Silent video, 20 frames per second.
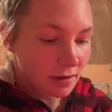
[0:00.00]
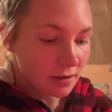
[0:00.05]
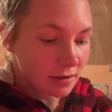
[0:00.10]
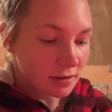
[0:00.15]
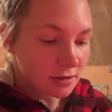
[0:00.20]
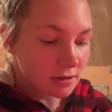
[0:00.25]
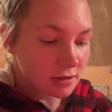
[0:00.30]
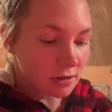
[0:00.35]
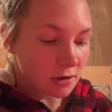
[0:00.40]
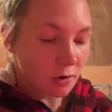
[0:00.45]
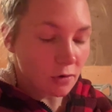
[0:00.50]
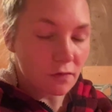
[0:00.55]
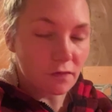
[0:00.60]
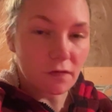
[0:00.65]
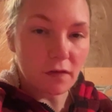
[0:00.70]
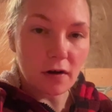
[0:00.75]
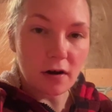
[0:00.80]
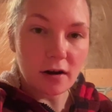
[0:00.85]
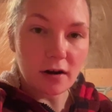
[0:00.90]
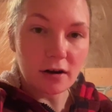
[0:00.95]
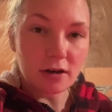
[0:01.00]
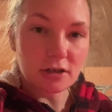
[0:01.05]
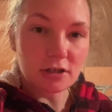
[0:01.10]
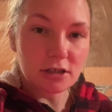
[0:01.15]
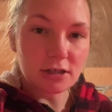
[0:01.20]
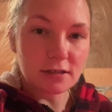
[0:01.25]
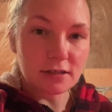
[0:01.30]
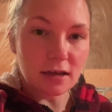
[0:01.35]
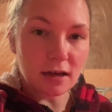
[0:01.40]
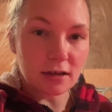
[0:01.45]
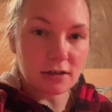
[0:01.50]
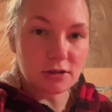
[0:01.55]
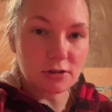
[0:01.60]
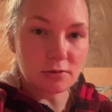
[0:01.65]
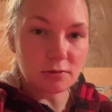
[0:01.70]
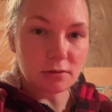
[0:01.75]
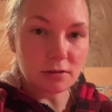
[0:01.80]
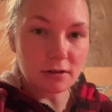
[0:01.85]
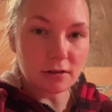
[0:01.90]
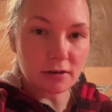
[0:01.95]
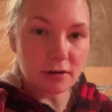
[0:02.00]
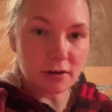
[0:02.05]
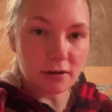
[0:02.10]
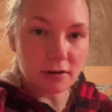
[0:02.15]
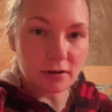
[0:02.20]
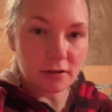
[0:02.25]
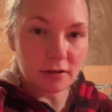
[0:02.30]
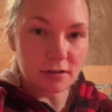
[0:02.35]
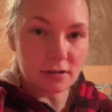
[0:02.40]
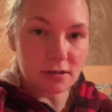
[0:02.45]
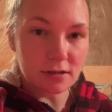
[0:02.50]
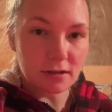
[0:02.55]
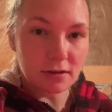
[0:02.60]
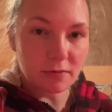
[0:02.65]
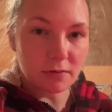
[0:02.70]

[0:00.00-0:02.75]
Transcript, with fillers: So far she's had two little girls.